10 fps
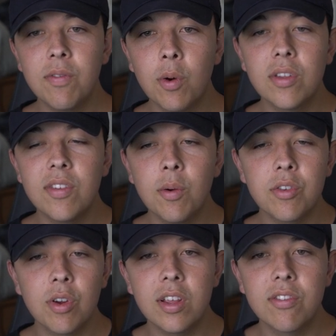if you want to see what
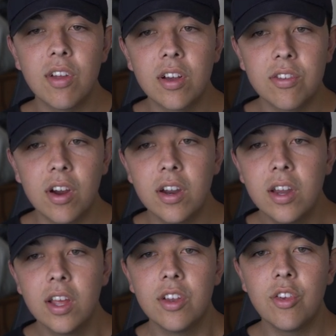trending stocks are,
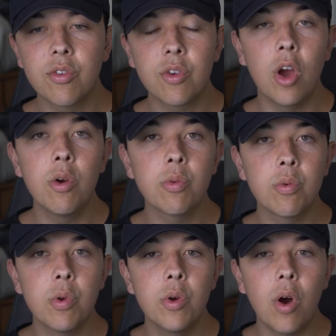just go
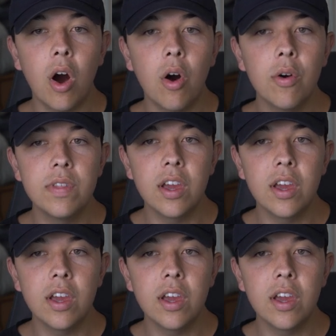through all of